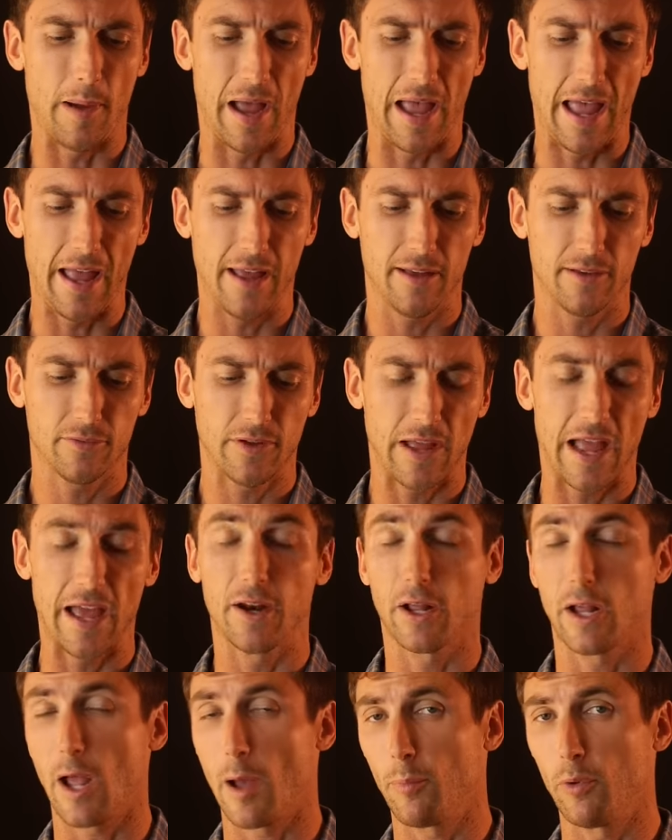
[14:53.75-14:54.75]
I have had
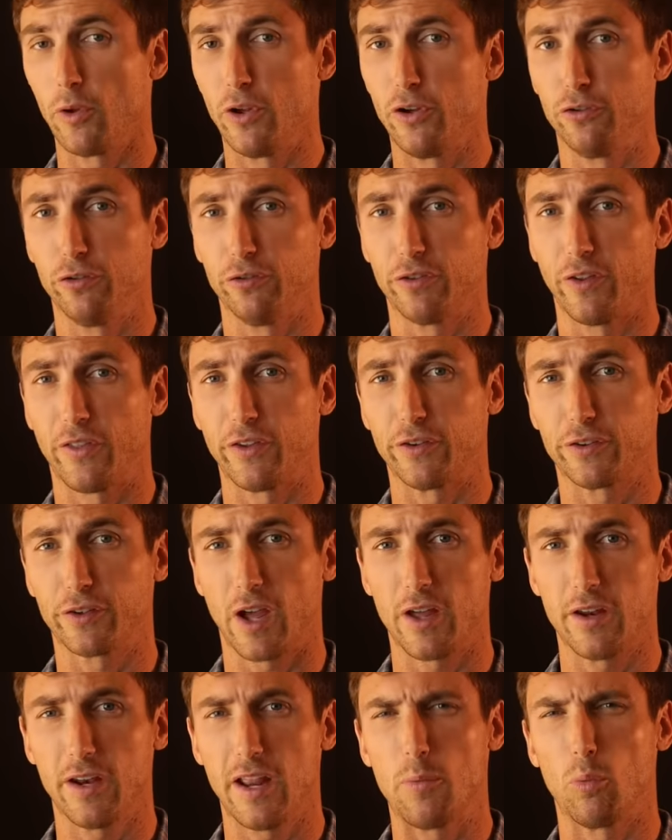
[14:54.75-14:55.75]
a couple issues with this
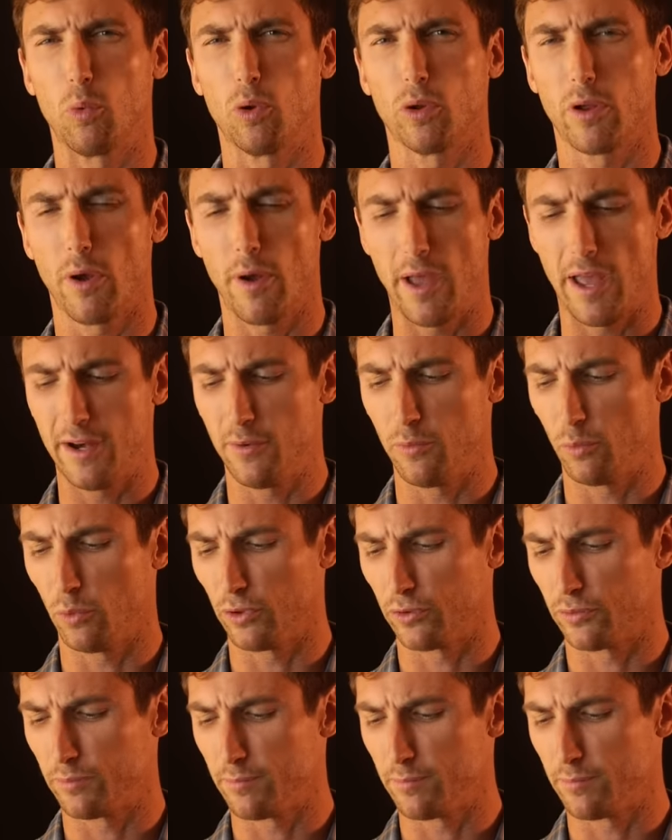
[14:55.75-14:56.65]
gun and we'll go ahead and we'll